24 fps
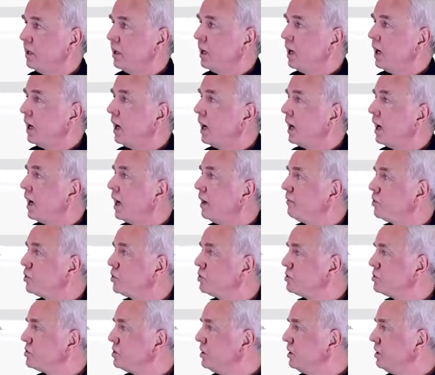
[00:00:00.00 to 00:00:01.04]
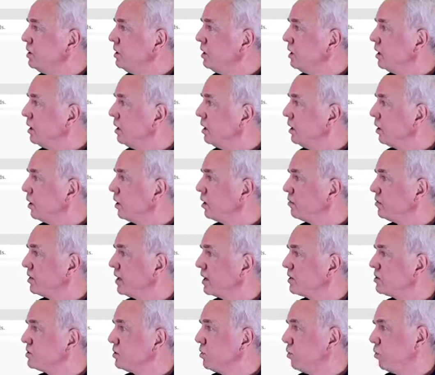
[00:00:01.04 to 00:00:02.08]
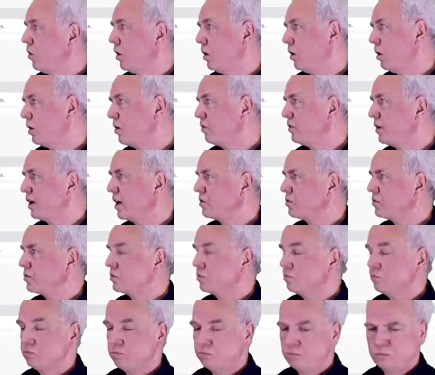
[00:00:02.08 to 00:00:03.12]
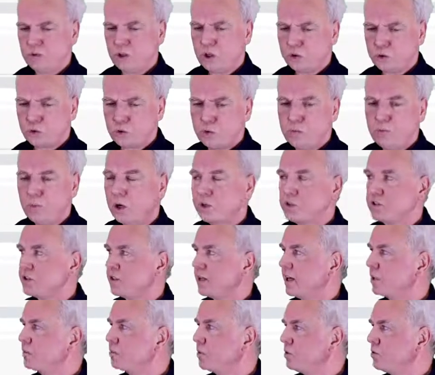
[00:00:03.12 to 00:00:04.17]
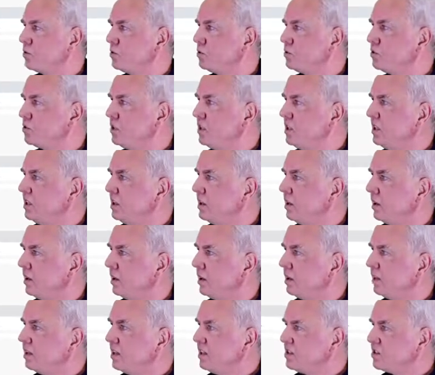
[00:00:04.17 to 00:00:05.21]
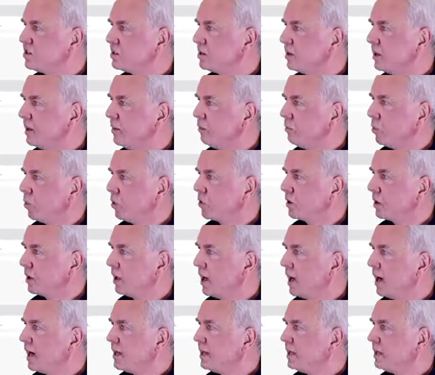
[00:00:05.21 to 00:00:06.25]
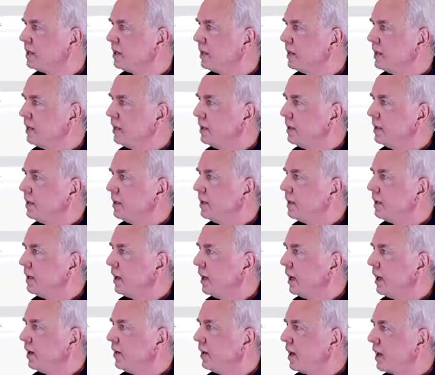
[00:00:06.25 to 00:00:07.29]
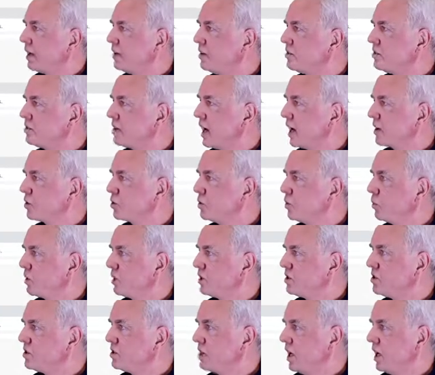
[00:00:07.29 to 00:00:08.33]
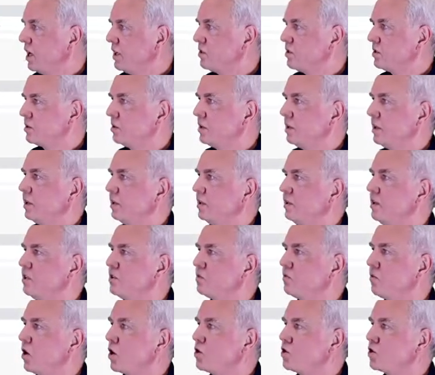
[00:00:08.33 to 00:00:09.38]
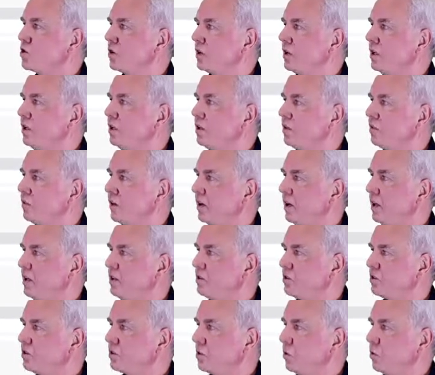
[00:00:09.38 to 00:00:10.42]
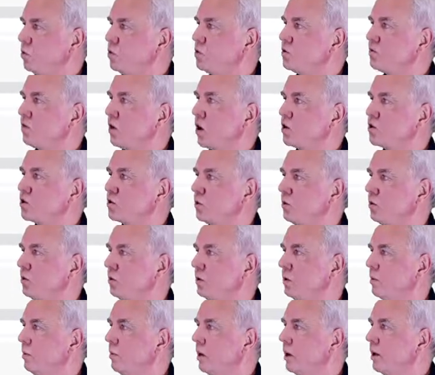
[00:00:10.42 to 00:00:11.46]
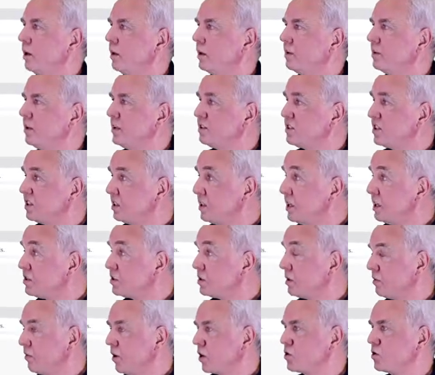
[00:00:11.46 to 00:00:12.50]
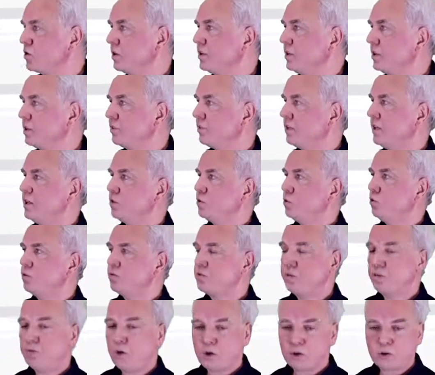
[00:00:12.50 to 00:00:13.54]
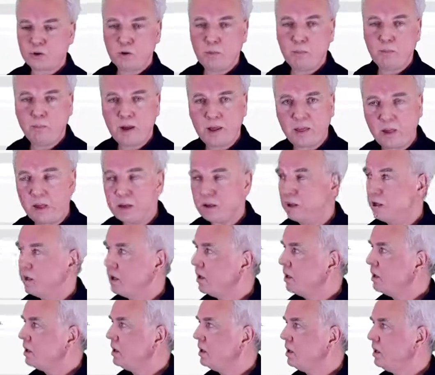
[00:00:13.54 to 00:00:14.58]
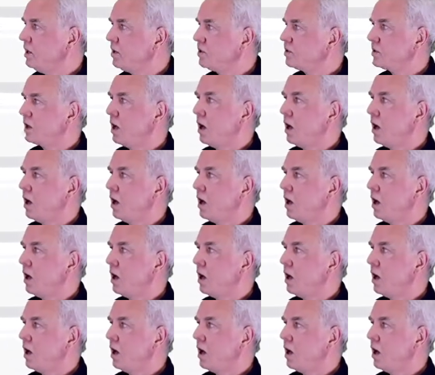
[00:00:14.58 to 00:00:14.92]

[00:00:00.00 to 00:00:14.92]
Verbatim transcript: and you see uh, a lot of text or a lot of text not too much text but you see this important line and that is actually what it says this functional interface whose functional this is a functional interface whose functional method is